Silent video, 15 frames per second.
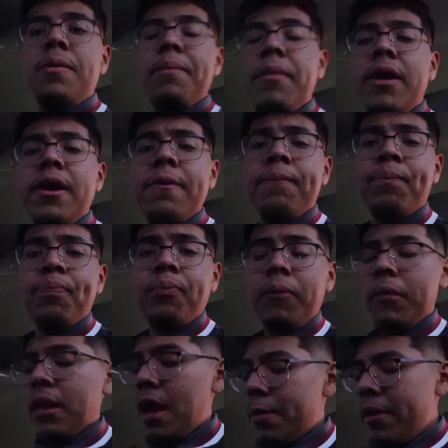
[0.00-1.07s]
But
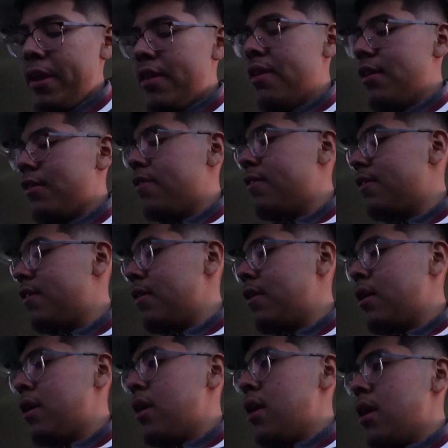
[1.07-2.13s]
I'll eat this
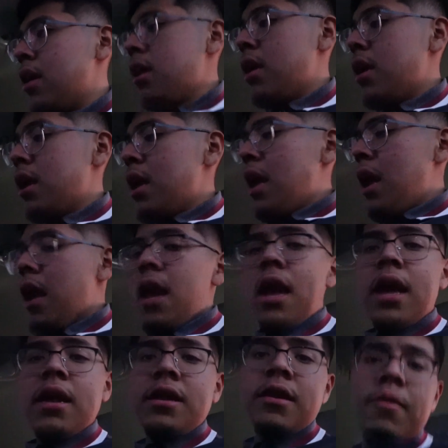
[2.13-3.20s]

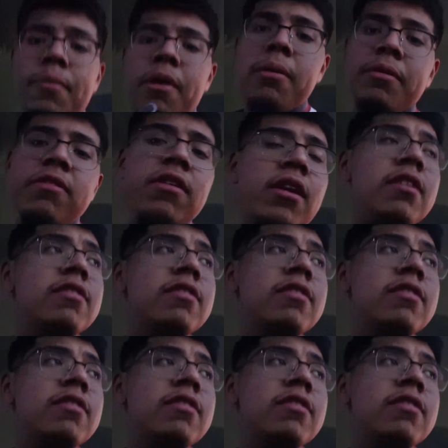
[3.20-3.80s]
and probably see you